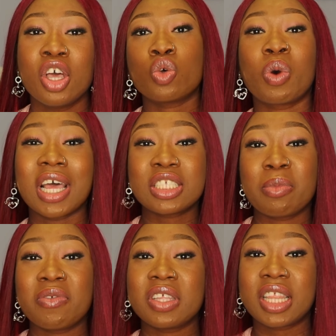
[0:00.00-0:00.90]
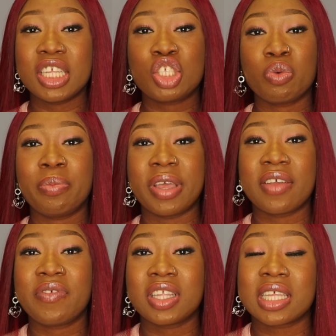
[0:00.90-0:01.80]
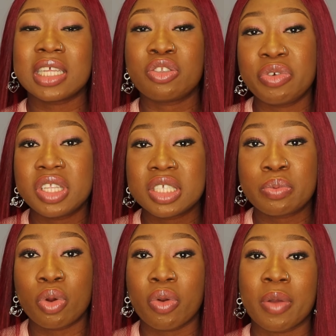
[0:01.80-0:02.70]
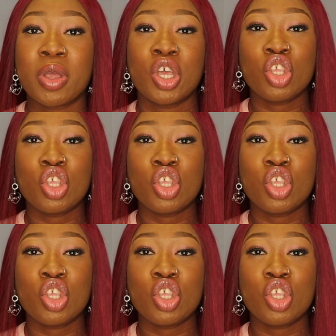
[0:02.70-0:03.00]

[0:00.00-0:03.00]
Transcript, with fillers: so what are some of the things you would benefit during this program